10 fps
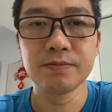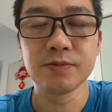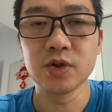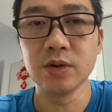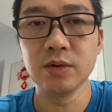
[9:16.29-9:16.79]

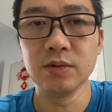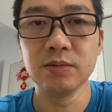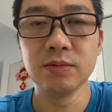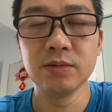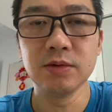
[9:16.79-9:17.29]
So
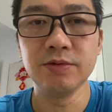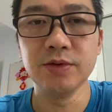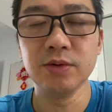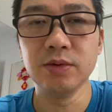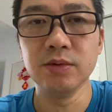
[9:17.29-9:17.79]
if
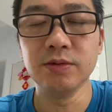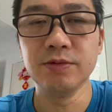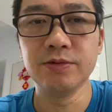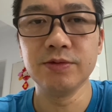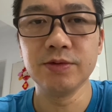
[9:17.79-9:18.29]
you've
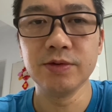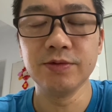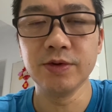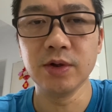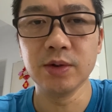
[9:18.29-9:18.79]

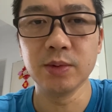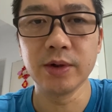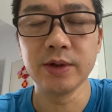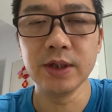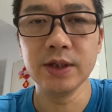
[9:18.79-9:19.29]
forgotten where
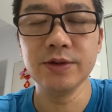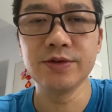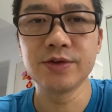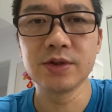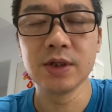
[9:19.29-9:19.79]
it
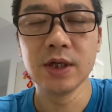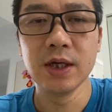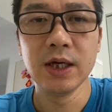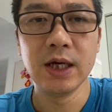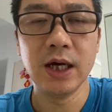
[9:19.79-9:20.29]
is,
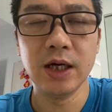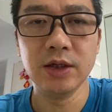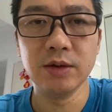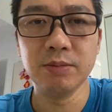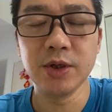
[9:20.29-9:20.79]
uh, you
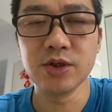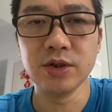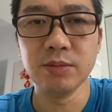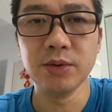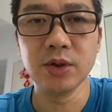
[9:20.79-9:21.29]
can punch in
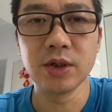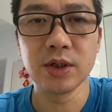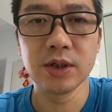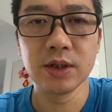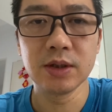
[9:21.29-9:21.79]
your book,
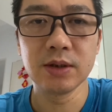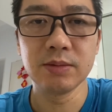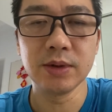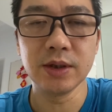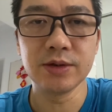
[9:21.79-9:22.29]

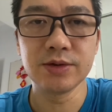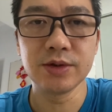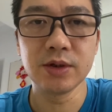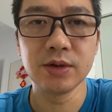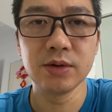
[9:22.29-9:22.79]
Peter
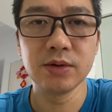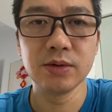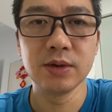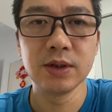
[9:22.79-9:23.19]
So,